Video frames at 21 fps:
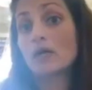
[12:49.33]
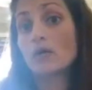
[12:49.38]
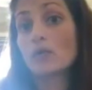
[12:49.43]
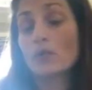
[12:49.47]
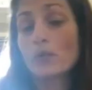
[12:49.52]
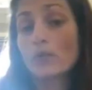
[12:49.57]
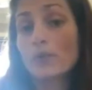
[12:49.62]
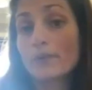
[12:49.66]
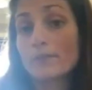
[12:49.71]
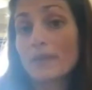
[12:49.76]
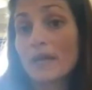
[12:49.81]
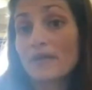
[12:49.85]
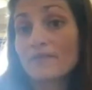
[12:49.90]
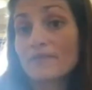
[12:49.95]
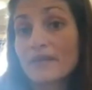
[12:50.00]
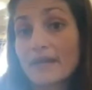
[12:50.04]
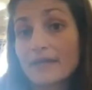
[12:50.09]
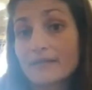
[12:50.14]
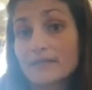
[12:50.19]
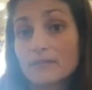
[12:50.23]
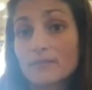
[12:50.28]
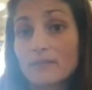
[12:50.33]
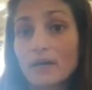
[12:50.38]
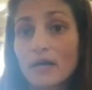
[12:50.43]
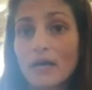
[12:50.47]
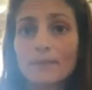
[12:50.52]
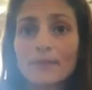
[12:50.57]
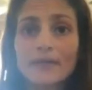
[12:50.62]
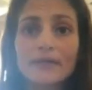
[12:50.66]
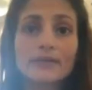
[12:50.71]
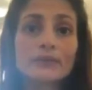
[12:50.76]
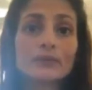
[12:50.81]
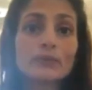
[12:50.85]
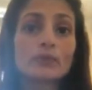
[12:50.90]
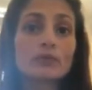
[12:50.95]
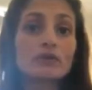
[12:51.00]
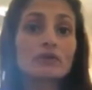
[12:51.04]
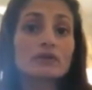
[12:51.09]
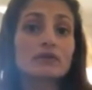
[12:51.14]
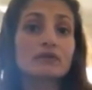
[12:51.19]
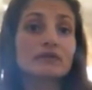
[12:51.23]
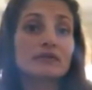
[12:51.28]
or I'm having edamame
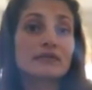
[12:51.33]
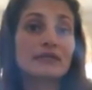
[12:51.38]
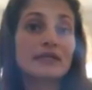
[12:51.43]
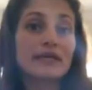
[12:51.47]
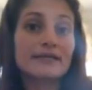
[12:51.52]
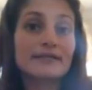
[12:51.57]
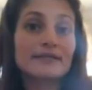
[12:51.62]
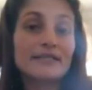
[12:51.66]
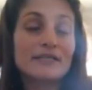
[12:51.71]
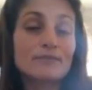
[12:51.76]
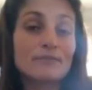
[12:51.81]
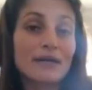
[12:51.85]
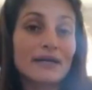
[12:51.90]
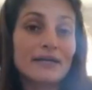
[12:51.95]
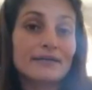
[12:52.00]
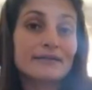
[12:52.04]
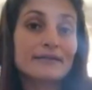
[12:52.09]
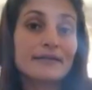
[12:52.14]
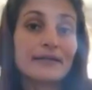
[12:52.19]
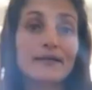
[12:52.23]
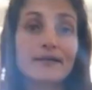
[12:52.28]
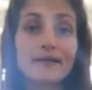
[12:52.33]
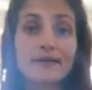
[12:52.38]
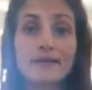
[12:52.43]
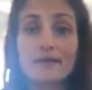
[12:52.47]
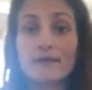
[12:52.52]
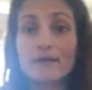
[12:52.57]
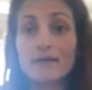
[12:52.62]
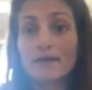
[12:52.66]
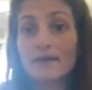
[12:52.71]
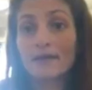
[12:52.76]
noodles, and I need my kale,